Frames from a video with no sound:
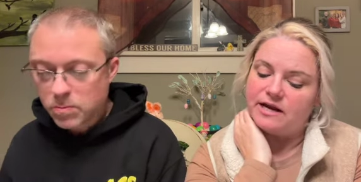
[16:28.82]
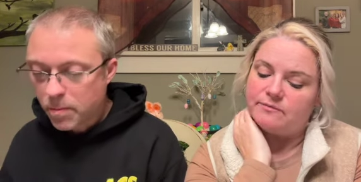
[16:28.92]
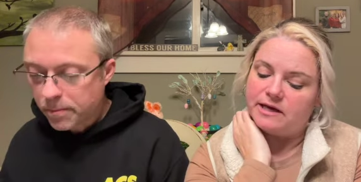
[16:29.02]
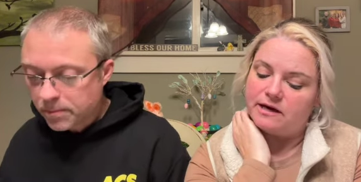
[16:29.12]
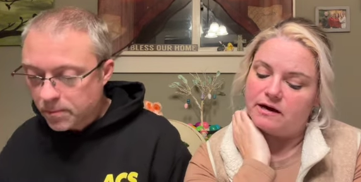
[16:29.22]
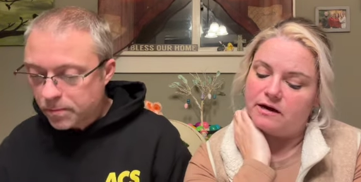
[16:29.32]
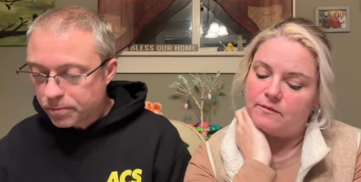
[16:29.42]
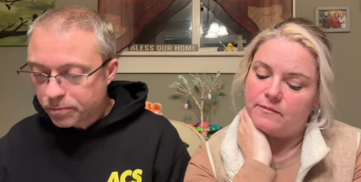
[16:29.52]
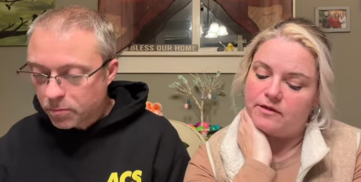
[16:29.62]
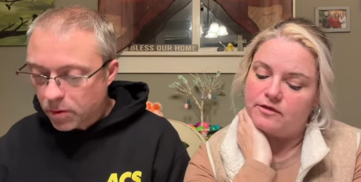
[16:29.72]
Speaker 1: had become
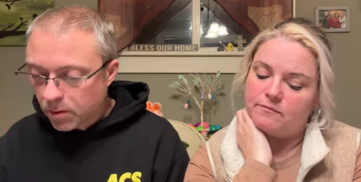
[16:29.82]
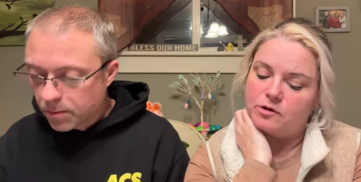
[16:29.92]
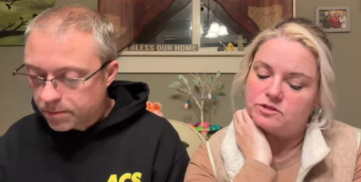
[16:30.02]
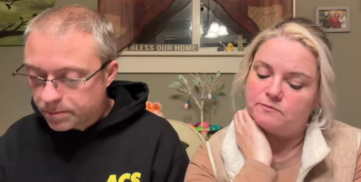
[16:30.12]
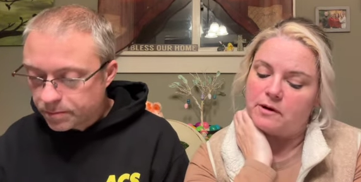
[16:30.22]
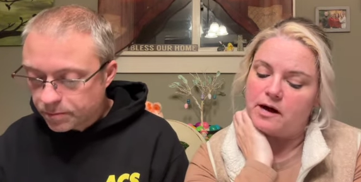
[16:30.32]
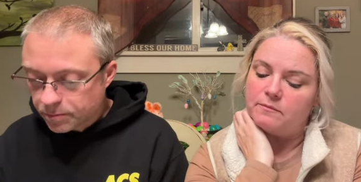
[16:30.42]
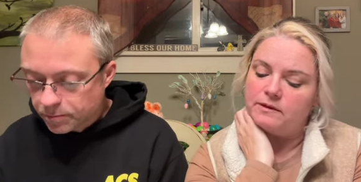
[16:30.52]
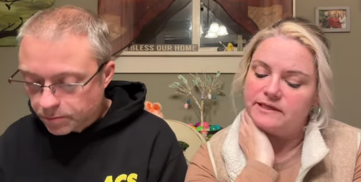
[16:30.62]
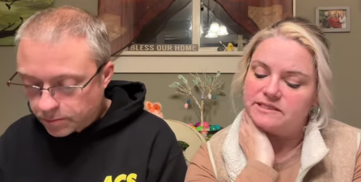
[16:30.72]
the most
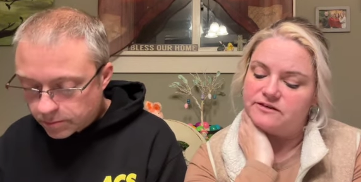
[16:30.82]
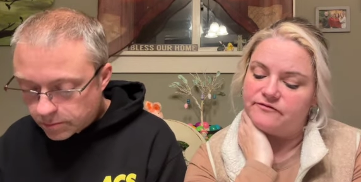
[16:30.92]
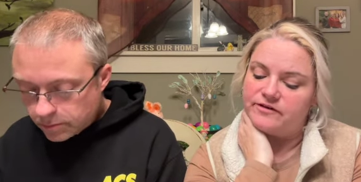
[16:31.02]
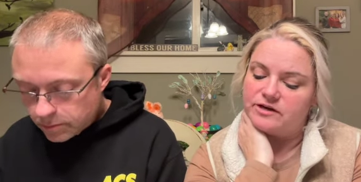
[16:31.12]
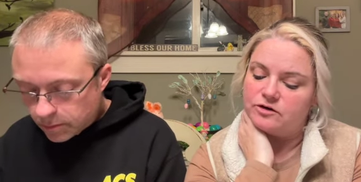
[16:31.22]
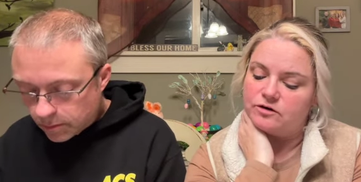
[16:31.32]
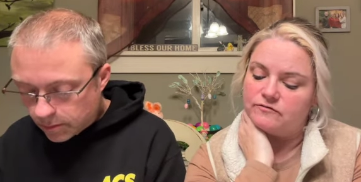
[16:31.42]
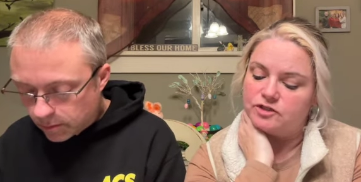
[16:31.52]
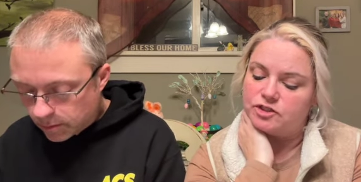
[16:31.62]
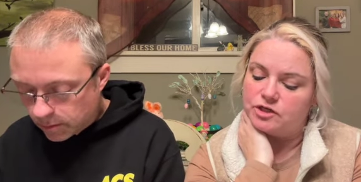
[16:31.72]
public defender of
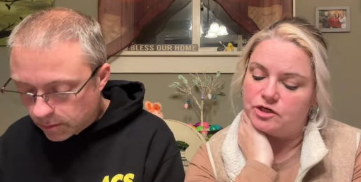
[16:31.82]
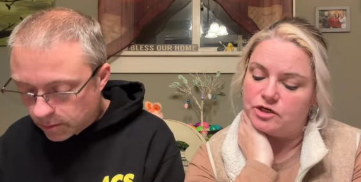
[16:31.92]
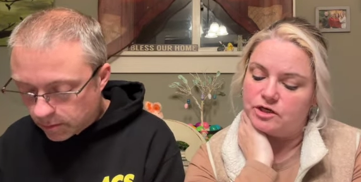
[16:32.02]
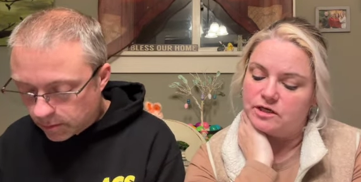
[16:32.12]
sugar.